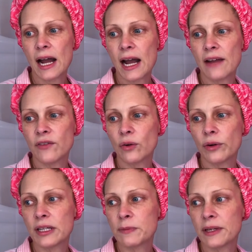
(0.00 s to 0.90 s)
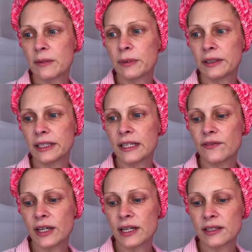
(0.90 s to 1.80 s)
I have always been in
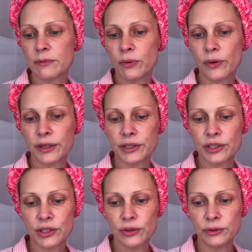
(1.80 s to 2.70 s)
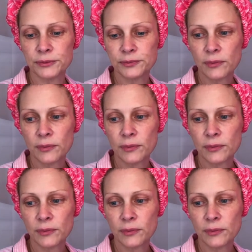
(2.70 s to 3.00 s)
belief that it's important to,